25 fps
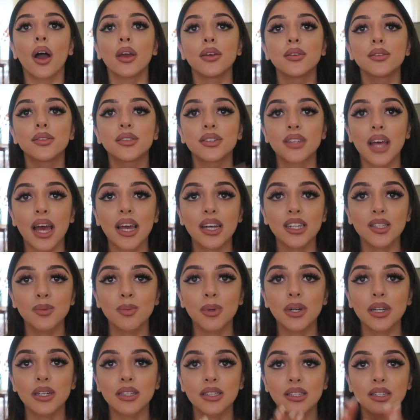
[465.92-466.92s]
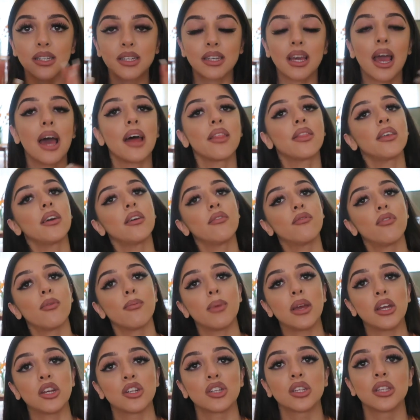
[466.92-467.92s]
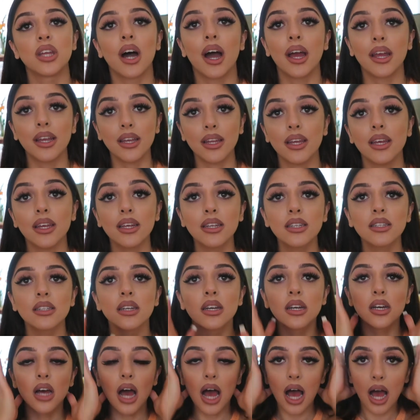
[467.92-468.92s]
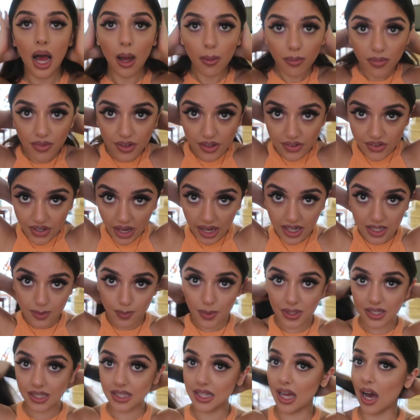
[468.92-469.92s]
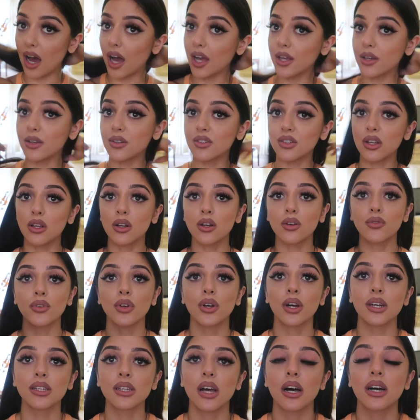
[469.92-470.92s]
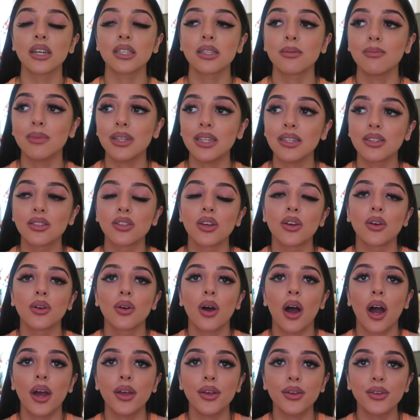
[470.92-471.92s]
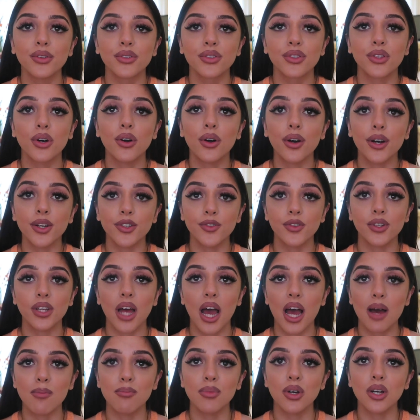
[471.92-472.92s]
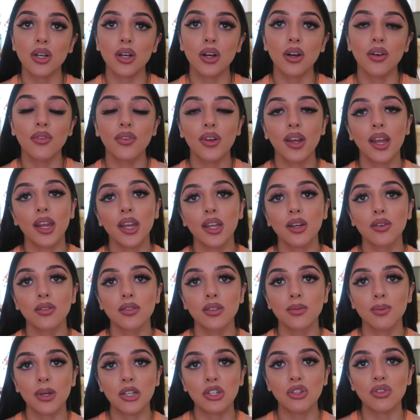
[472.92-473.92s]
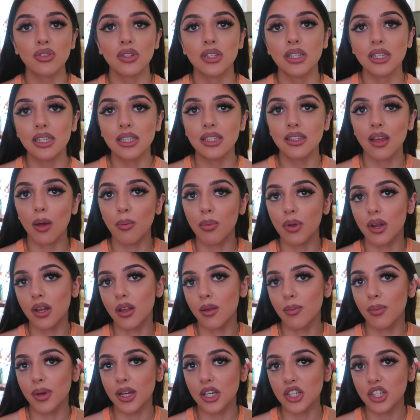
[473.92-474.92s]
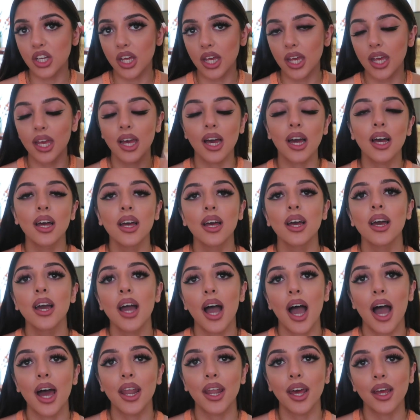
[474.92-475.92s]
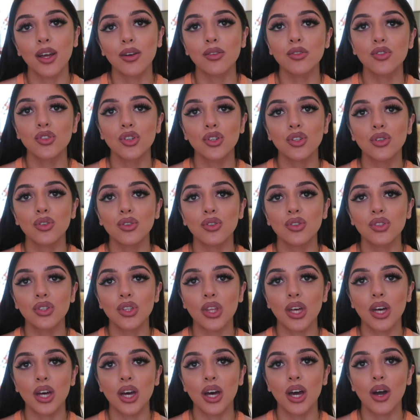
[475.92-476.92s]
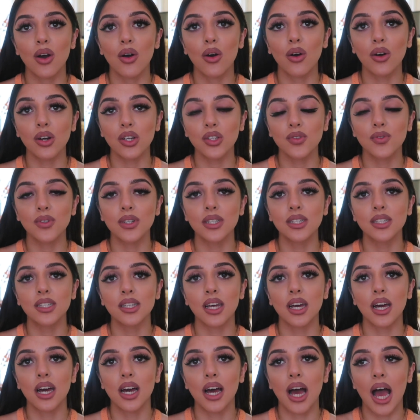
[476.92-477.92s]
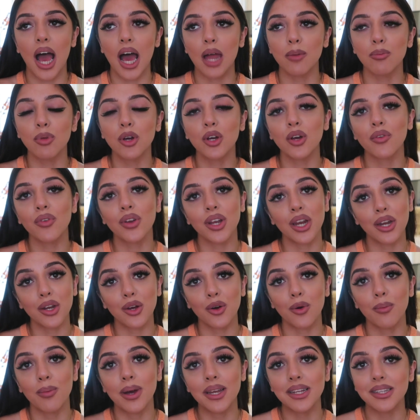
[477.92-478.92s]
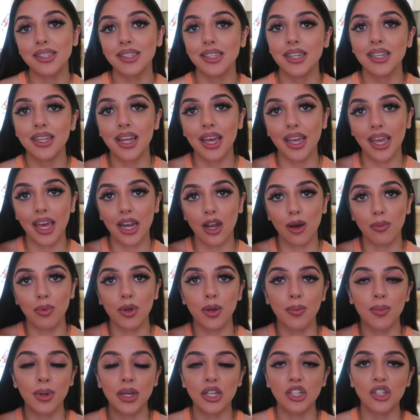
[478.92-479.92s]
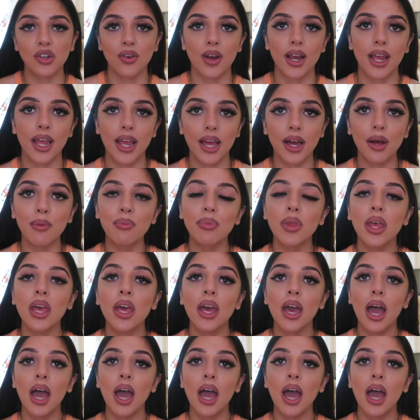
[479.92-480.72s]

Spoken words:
I use textbooks to get the information that I need. The textbooks that I use, a lot of you guys ask me, so I use the Oxford Handbook of Clinical Specialties. I'll put a little picture here. And I also use the Oxford Handbook of Clinical Medicine. Again, I'll put a picture right here.